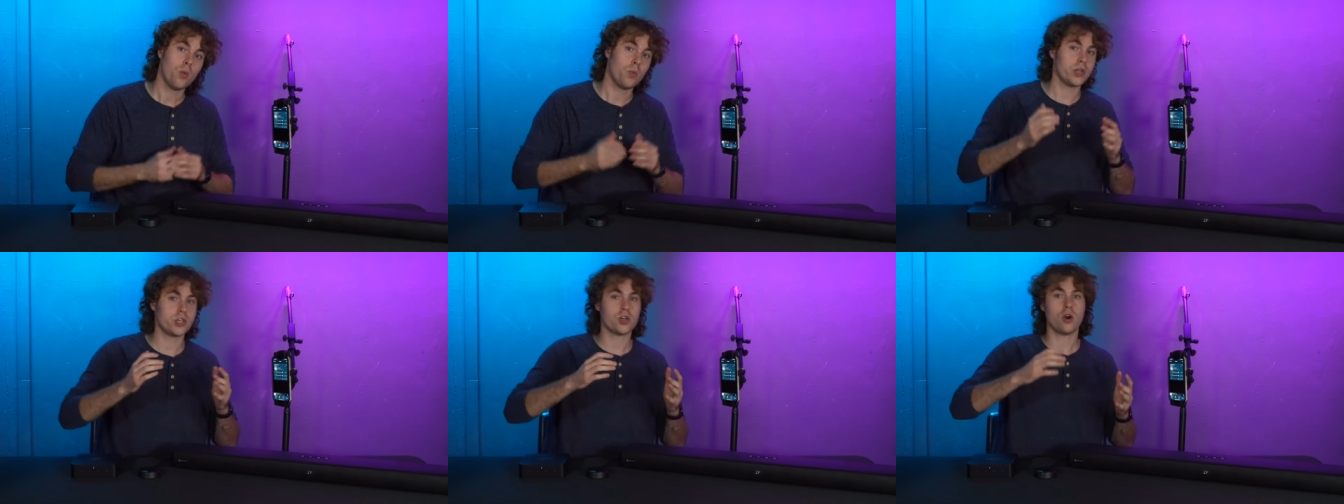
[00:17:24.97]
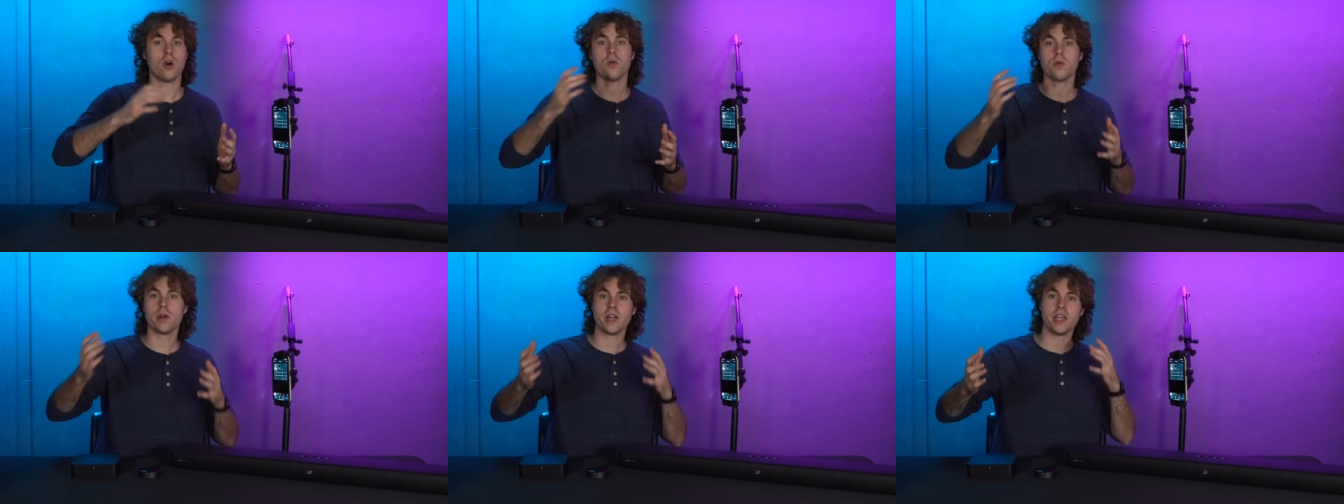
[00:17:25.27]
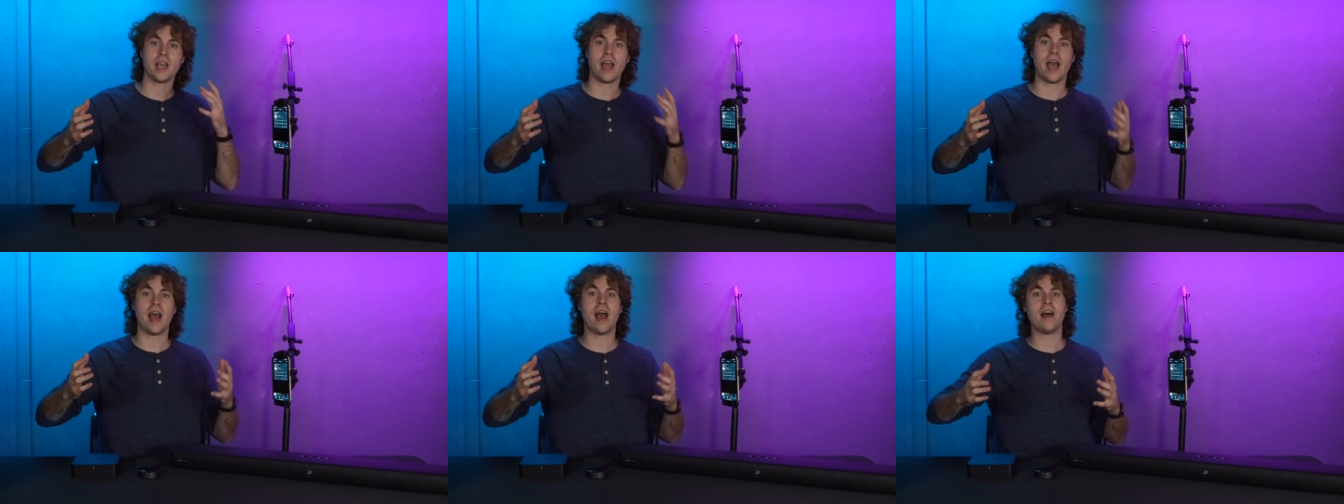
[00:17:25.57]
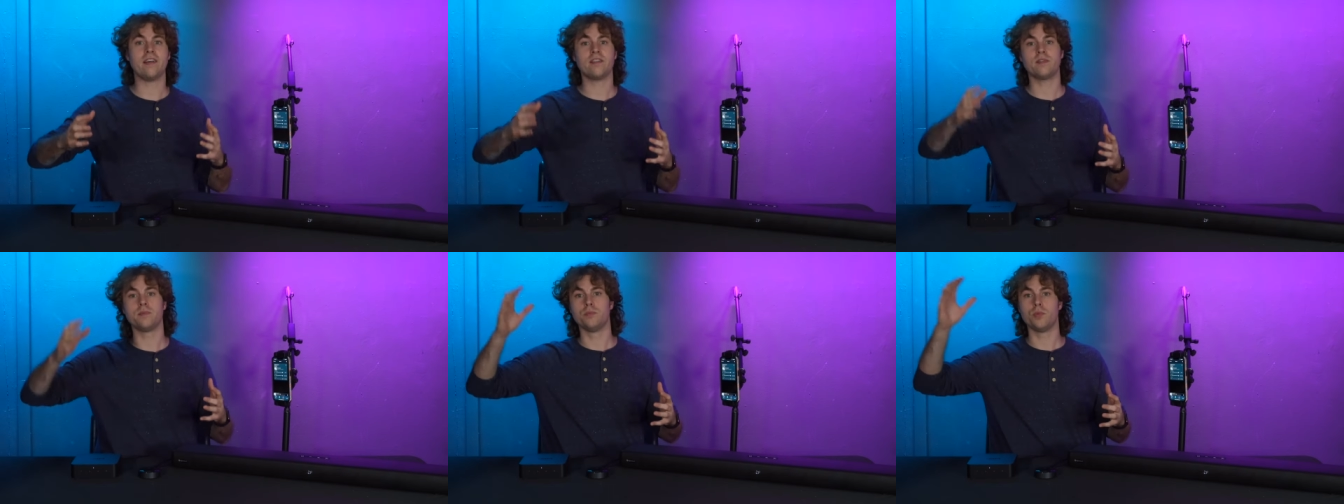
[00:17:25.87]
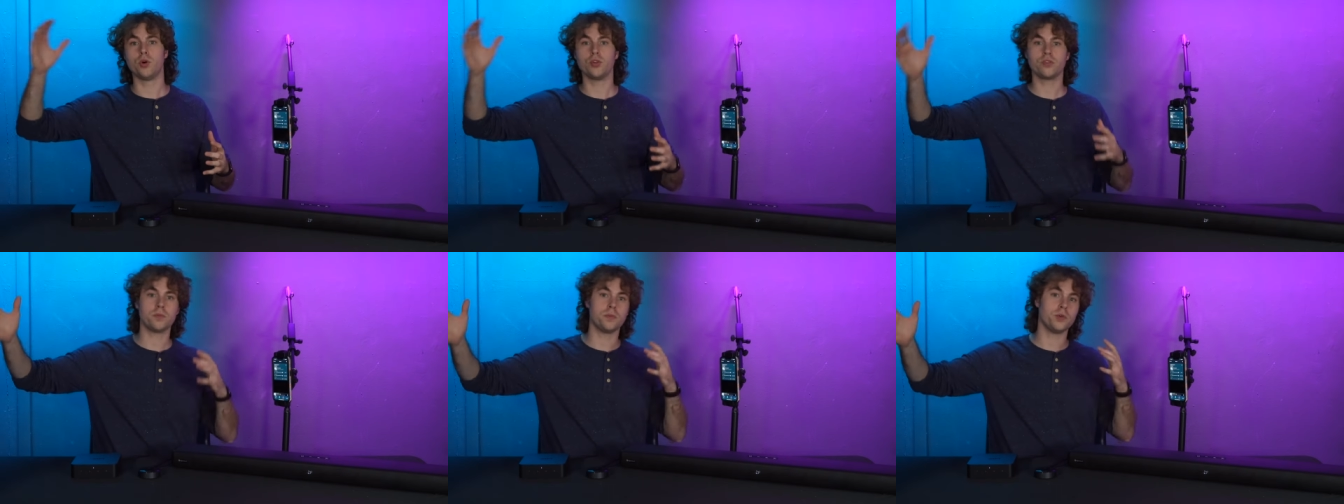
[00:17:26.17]
which already has
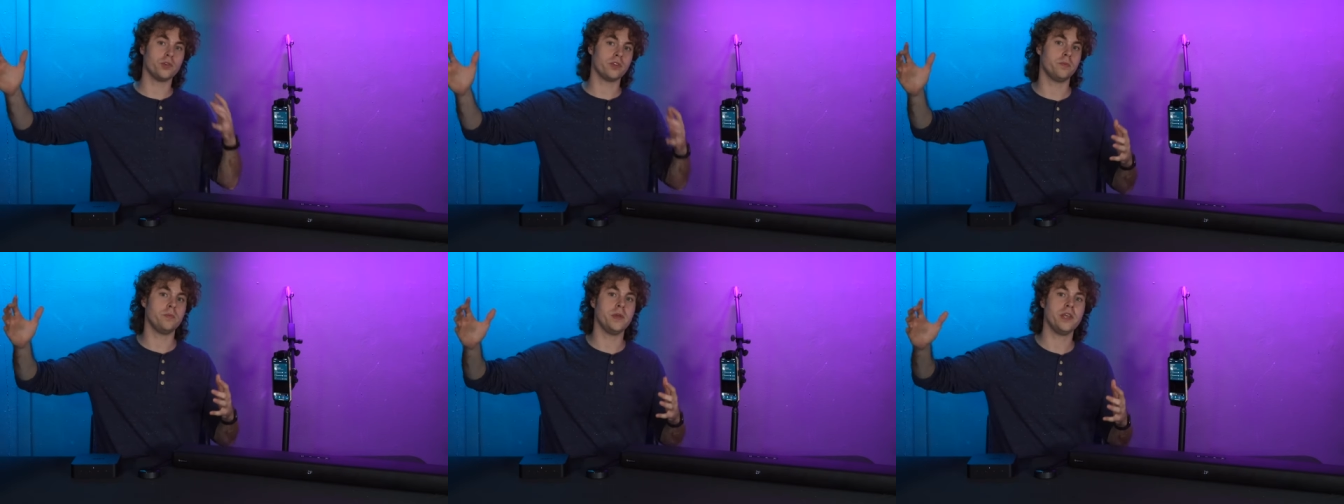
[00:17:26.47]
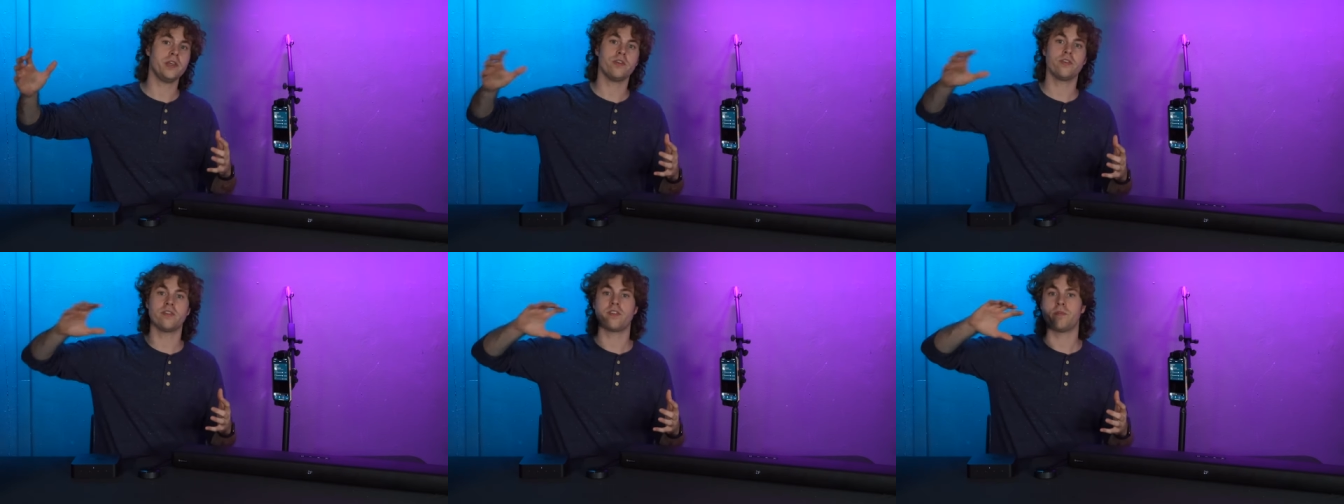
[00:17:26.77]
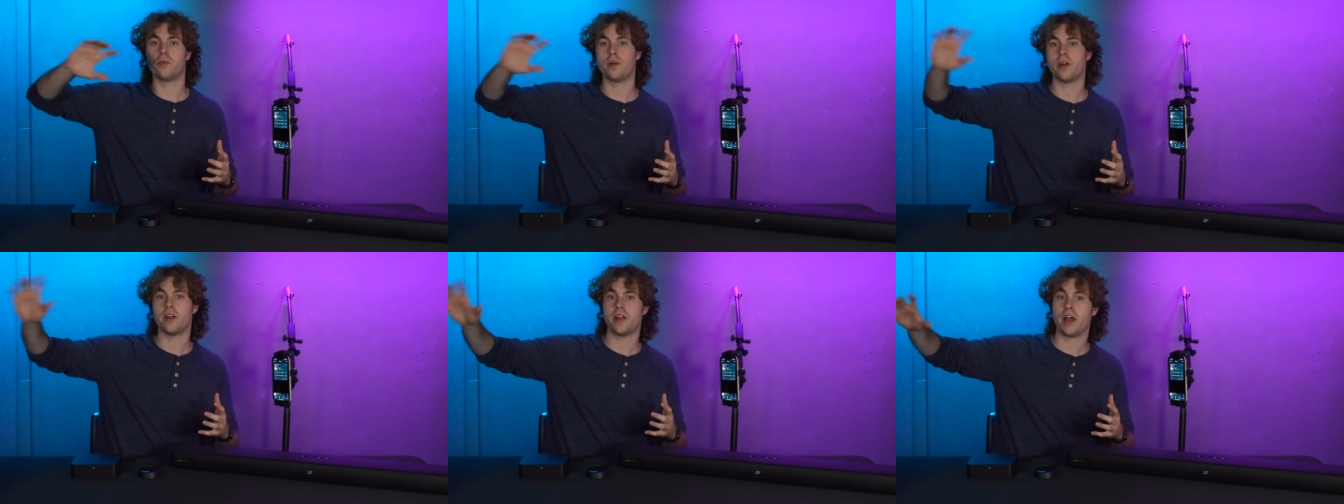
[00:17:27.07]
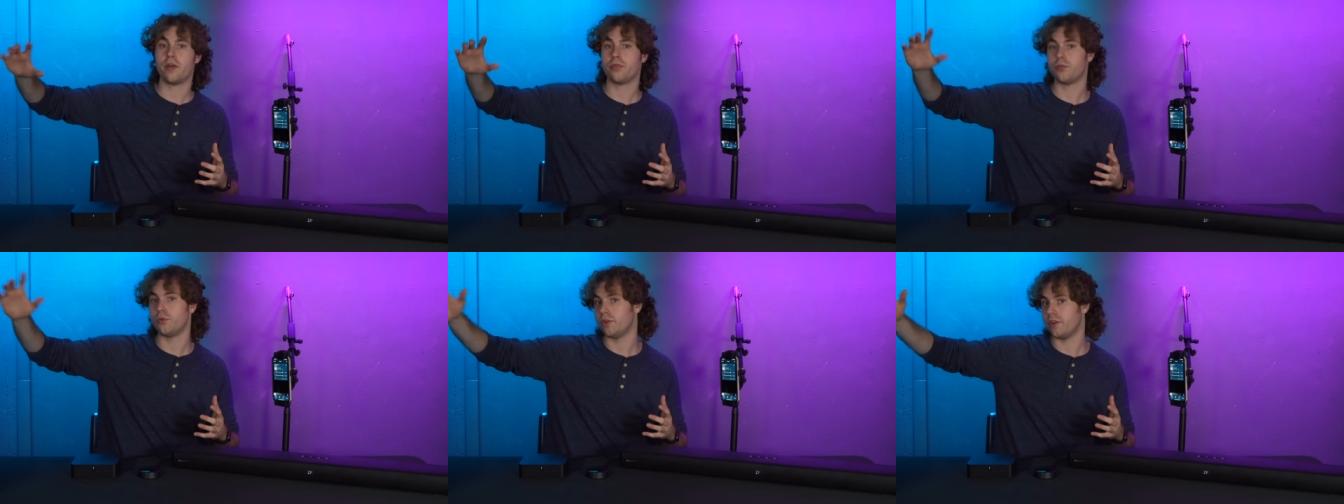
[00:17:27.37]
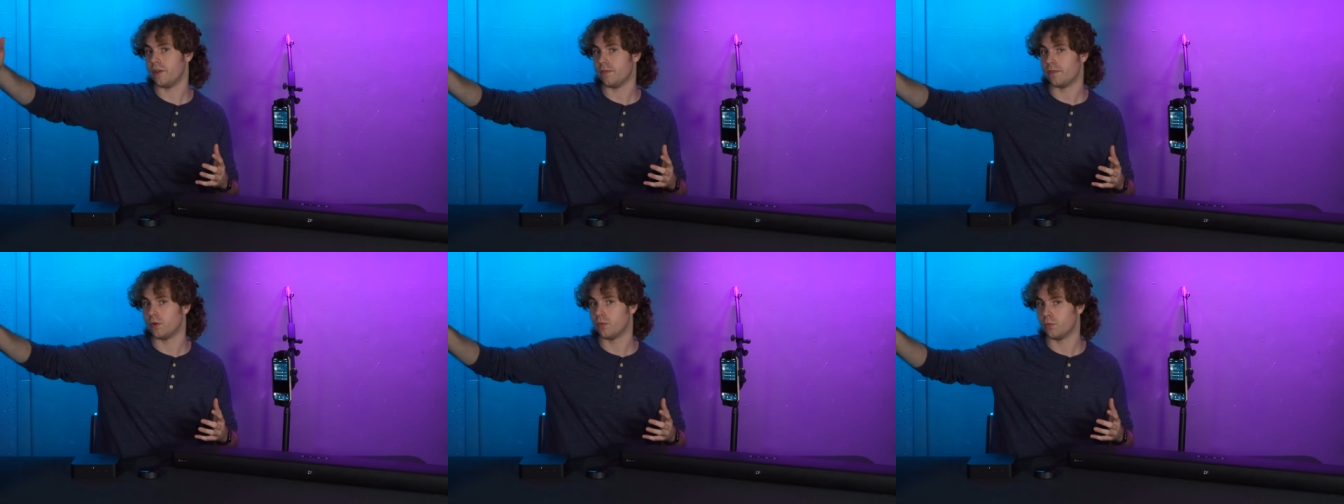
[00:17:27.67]
multiple speakers spread out through
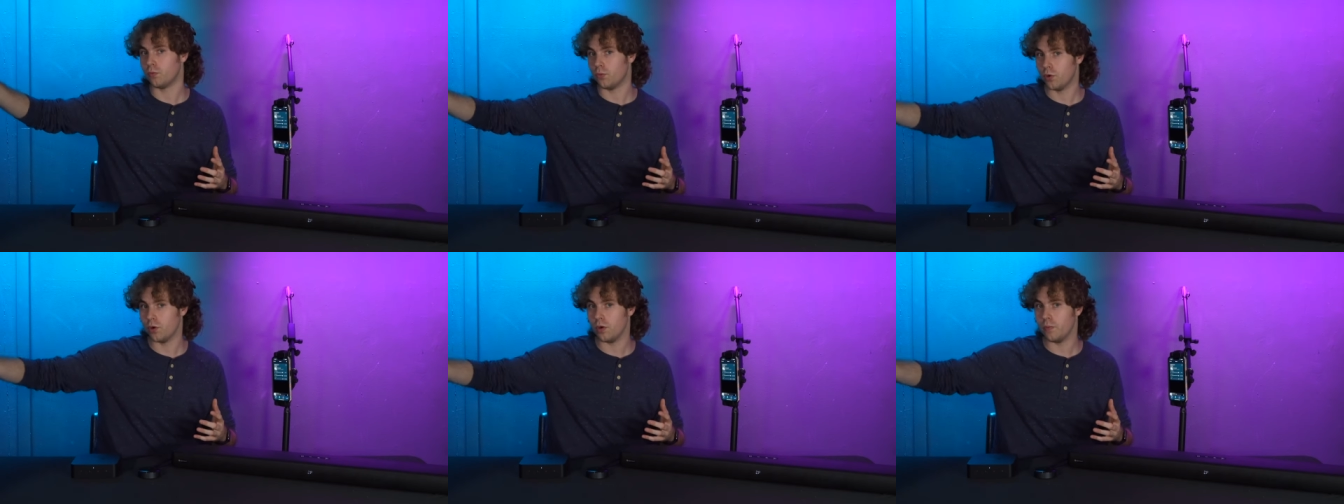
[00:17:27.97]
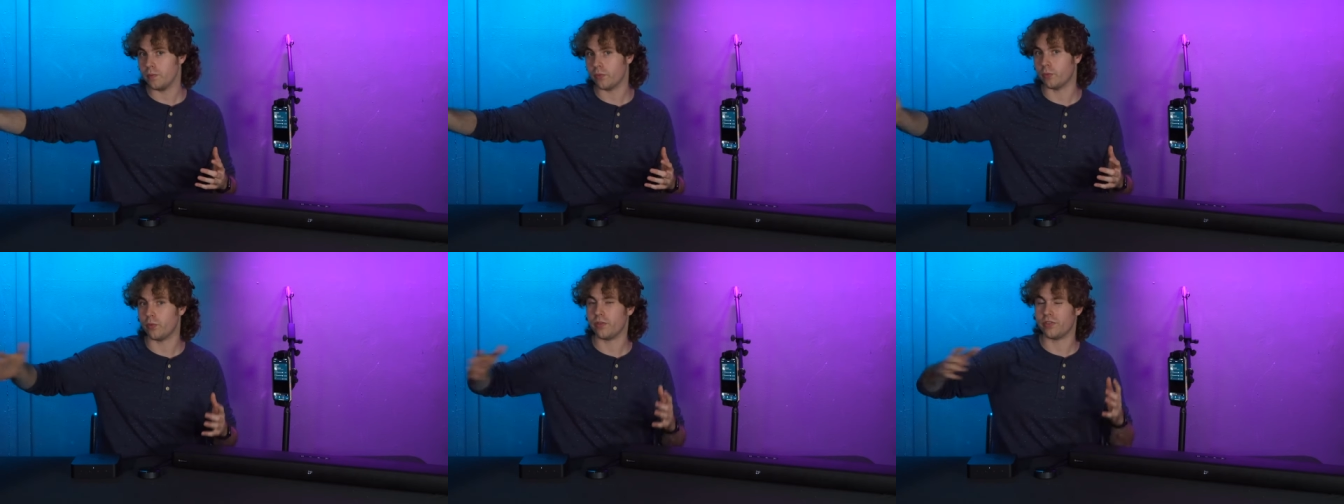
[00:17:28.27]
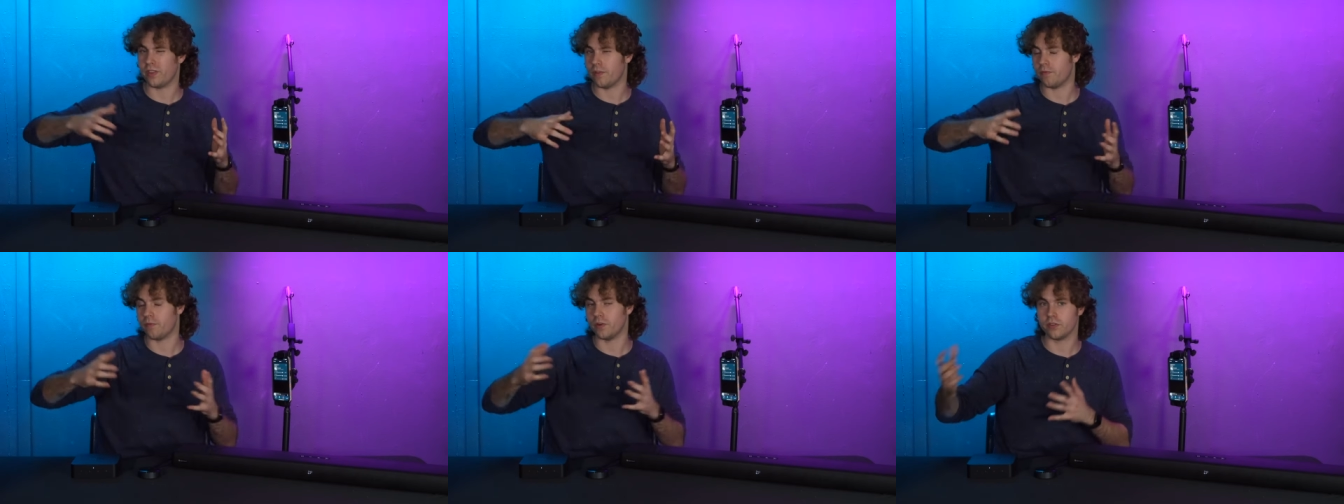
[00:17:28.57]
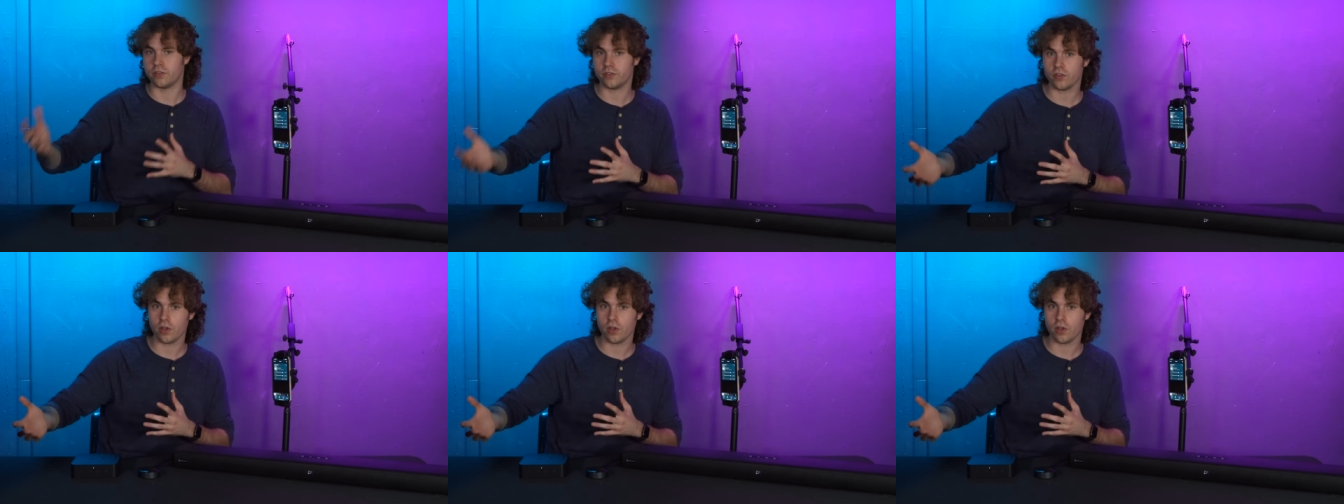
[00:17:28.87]
different rooms with different